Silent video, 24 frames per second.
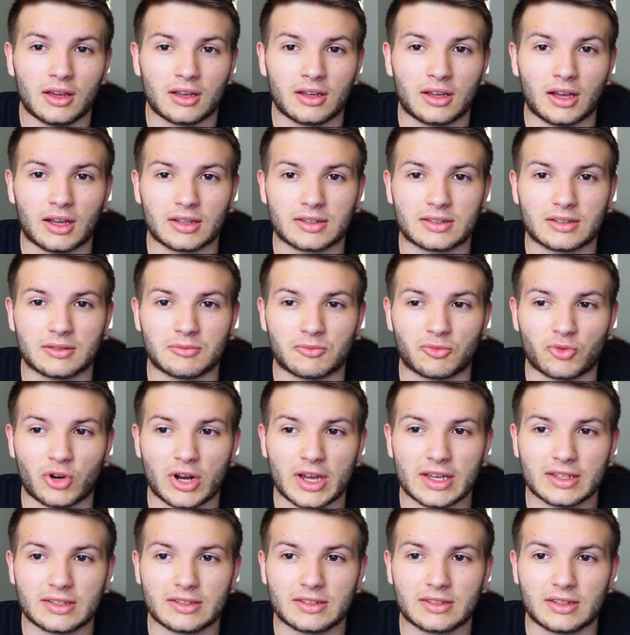got some
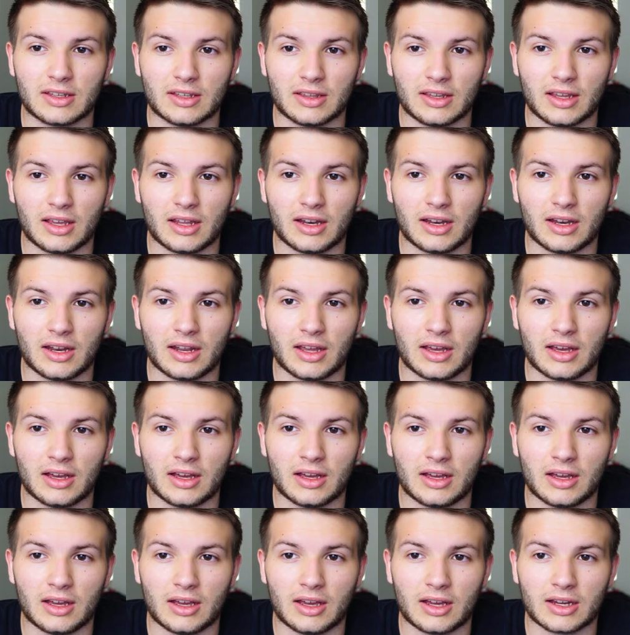rest, and then
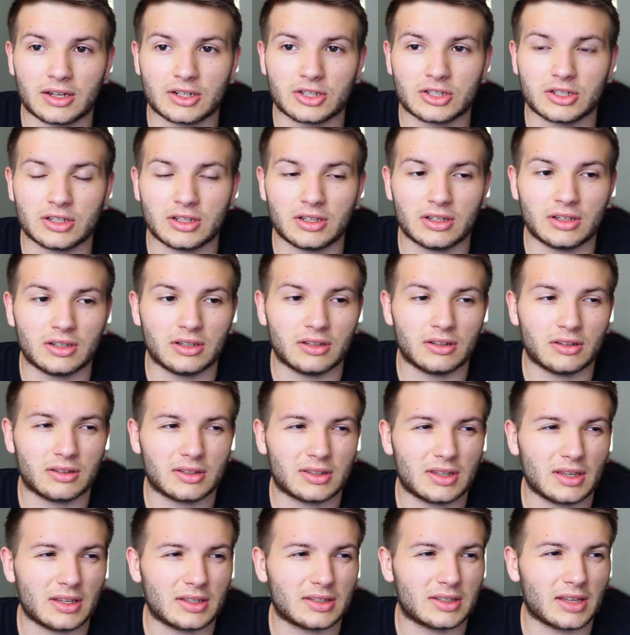actually, I
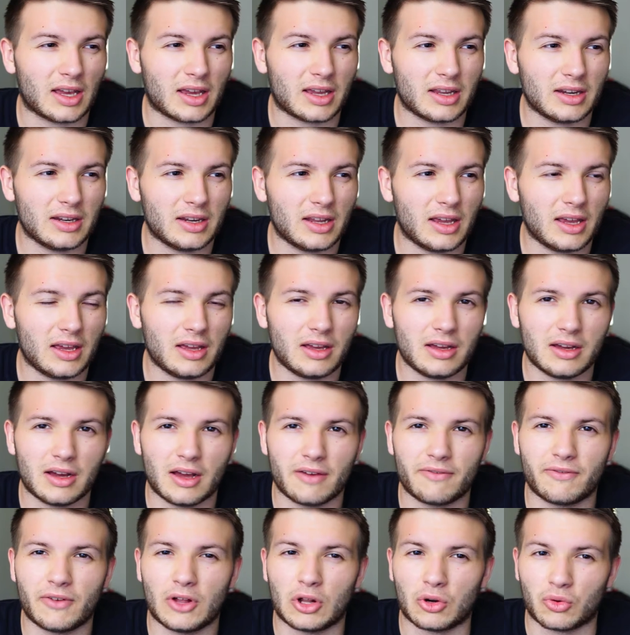think second day,
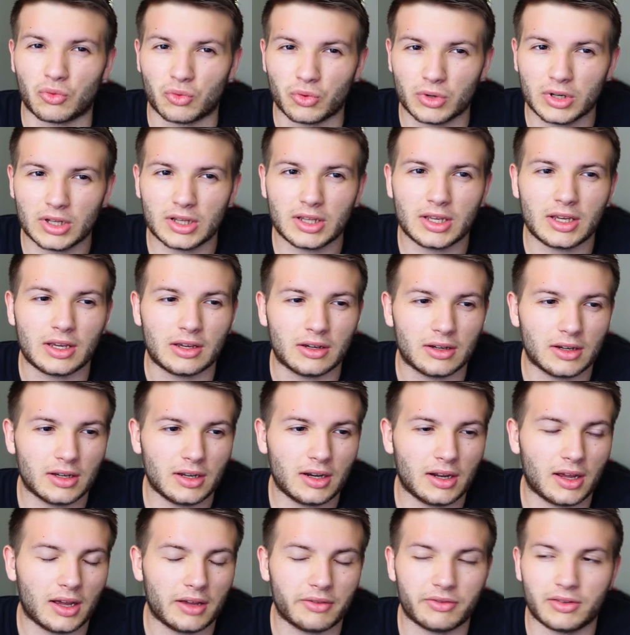I felt really
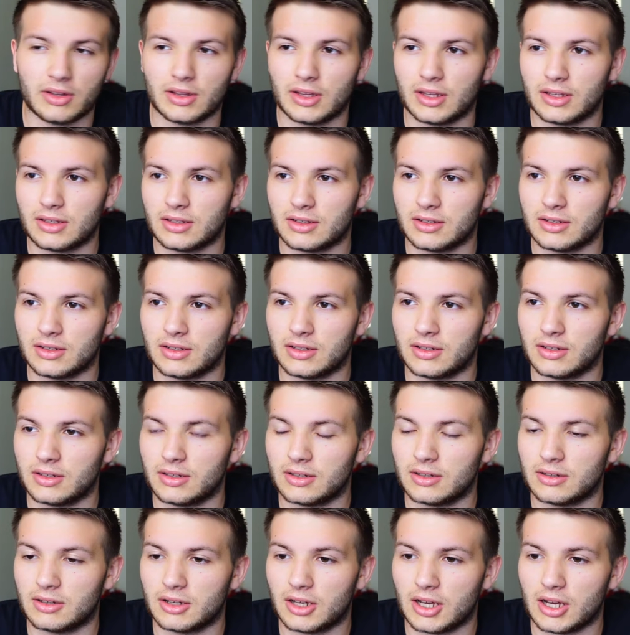good. I felt like
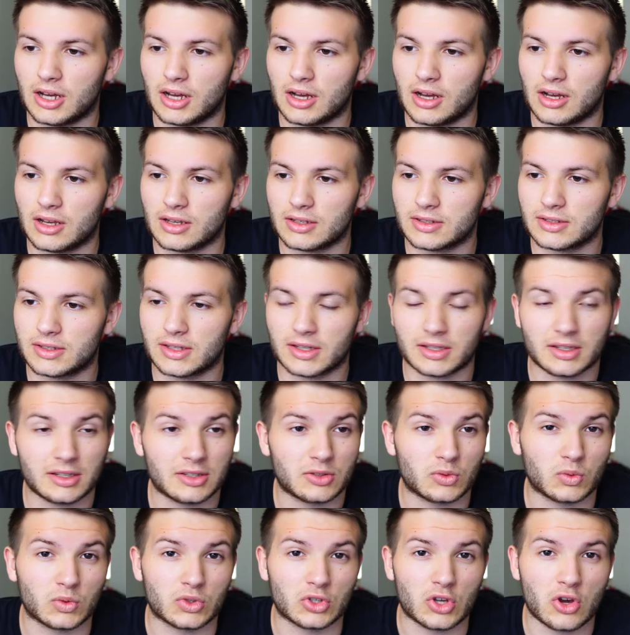the
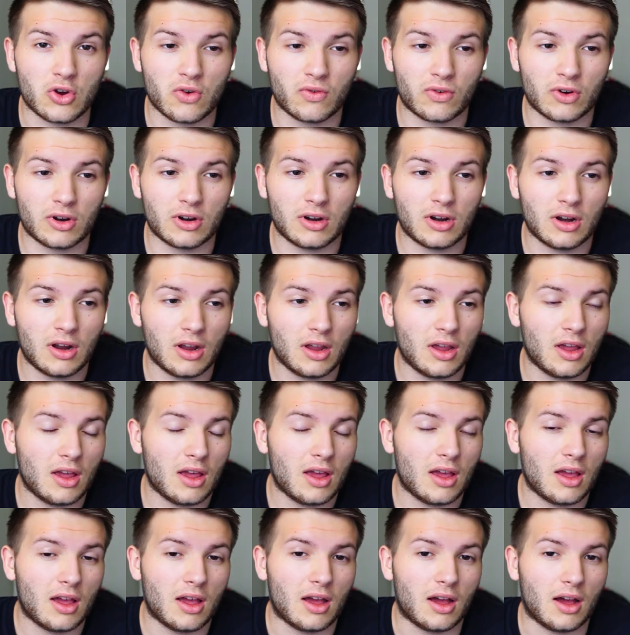sickness was over.
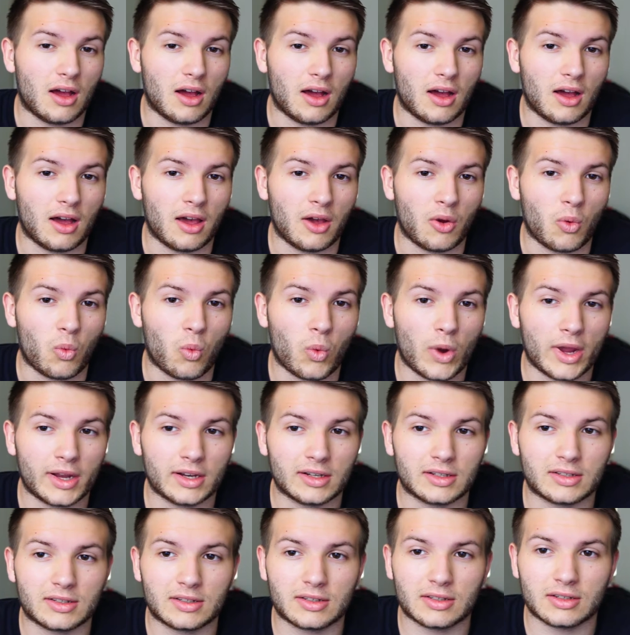I
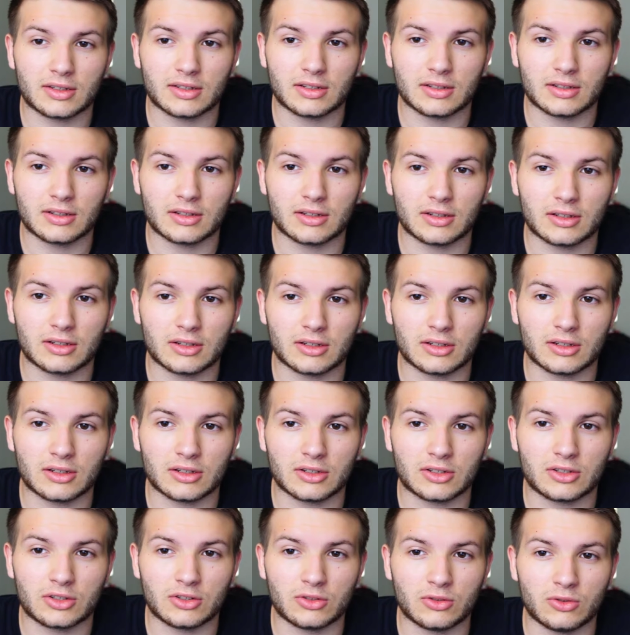went
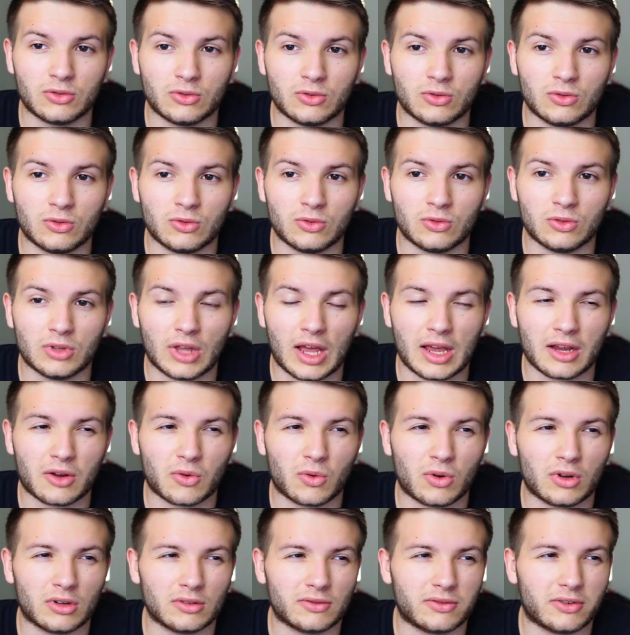to
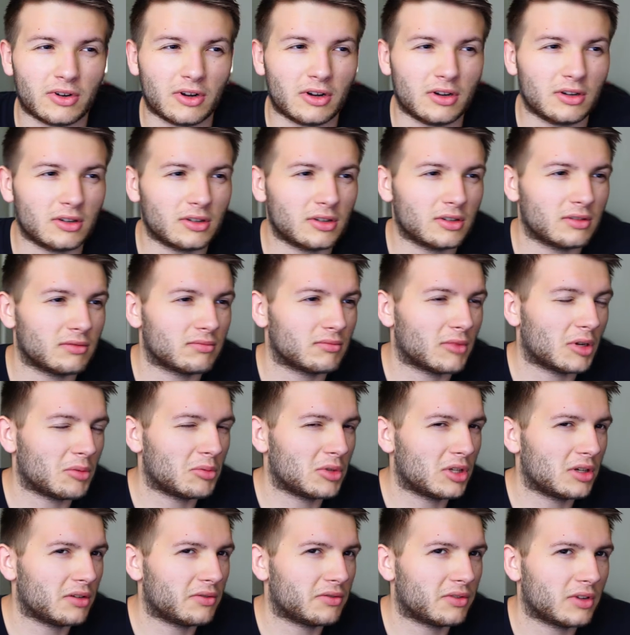Guangdong, I
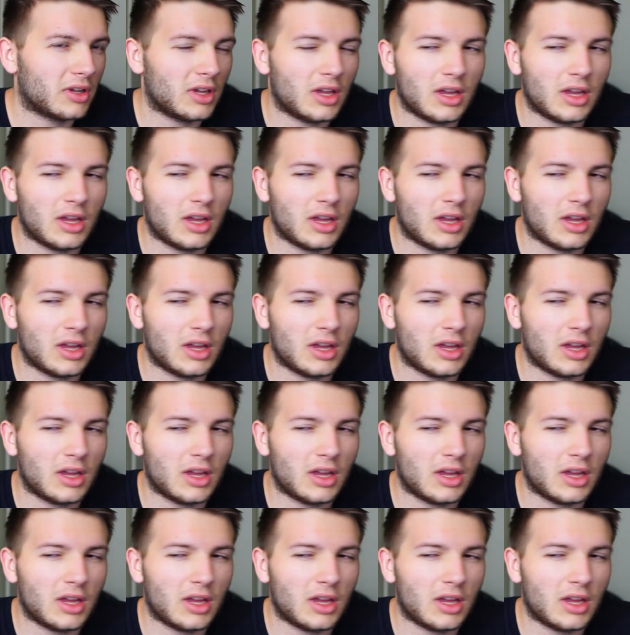believe,